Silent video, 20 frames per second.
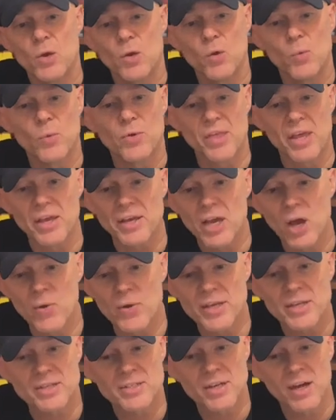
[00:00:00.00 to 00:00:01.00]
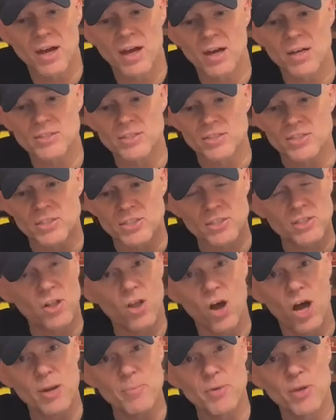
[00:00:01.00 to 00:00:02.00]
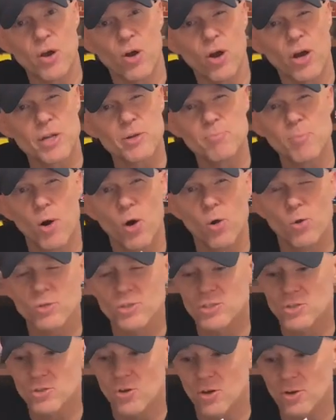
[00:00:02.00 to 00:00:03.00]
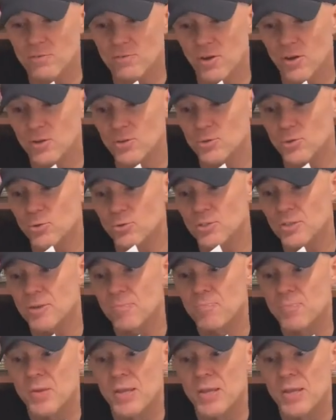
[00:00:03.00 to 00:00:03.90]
with echoing guitars that slide behind bold, strong vocals.